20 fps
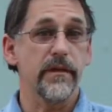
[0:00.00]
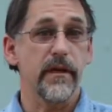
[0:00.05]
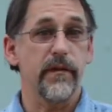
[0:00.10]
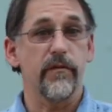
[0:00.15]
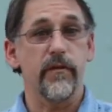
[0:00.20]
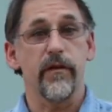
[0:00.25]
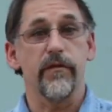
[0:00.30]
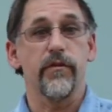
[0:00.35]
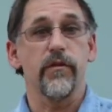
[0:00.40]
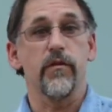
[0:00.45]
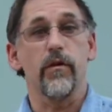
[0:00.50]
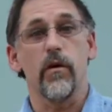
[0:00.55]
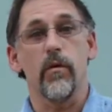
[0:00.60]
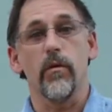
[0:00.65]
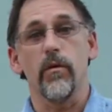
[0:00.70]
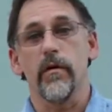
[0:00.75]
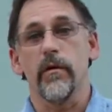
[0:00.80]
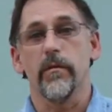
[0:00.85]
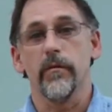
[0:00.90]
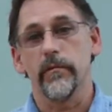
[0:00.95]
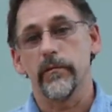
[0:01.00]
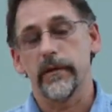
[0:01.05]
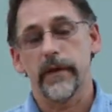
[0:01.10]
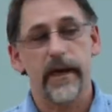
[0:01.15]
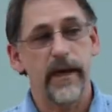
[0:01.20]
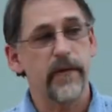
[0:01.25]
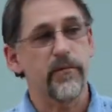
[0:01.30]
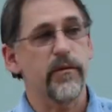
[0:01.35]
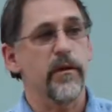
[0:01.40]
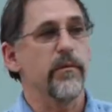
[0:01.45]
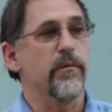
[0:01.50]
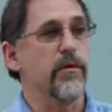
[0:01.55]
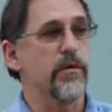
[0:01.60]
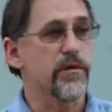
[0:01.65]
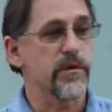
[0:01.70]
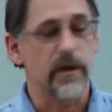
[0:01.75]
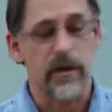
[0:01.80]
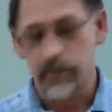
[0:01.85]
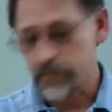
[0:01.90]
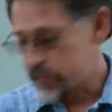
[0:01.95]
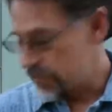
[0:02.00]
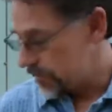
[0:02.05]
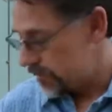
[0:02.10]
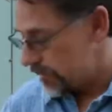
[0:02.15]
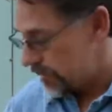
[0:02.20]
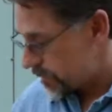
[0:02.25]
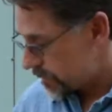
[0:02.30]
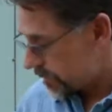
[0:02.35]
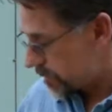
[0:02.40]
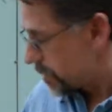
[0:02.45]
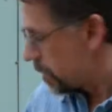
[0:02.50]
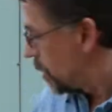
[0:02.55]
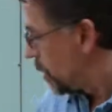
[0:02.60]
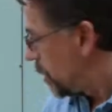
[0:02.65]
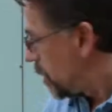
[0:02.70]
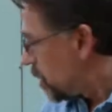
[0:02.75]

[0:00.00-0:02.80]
even if you don't want to keep them yourself, because it's